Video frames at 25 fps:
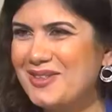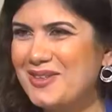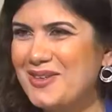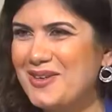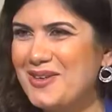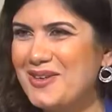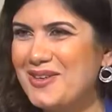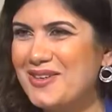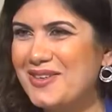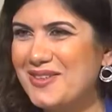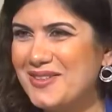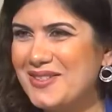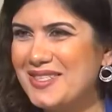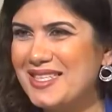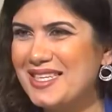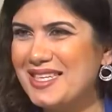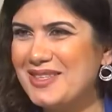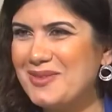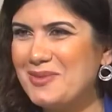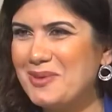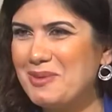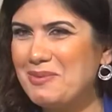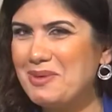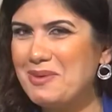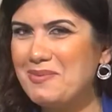Laurance, and
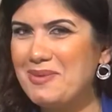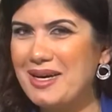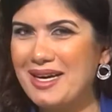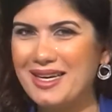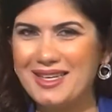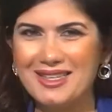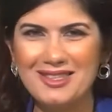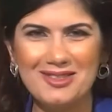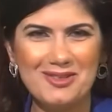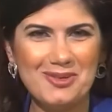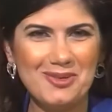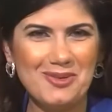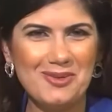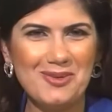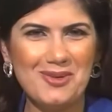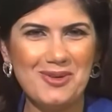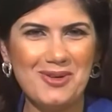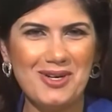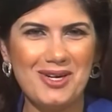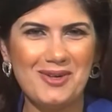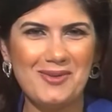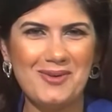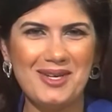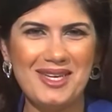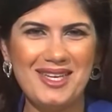we'll be back. Don't go
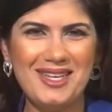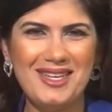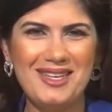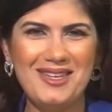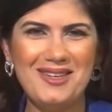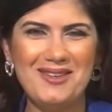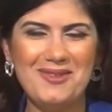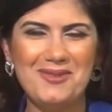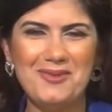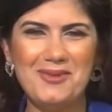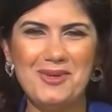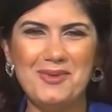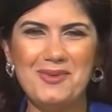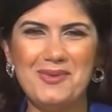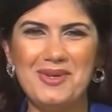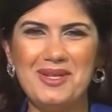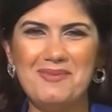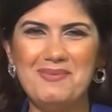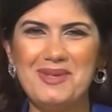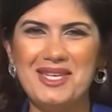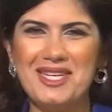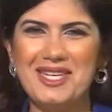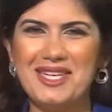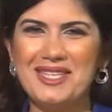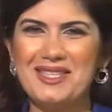away. We will
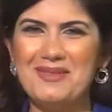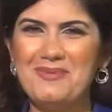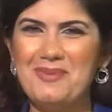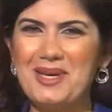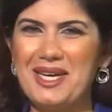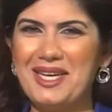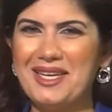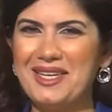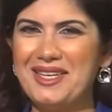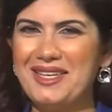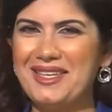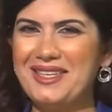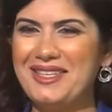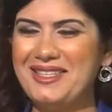be right back.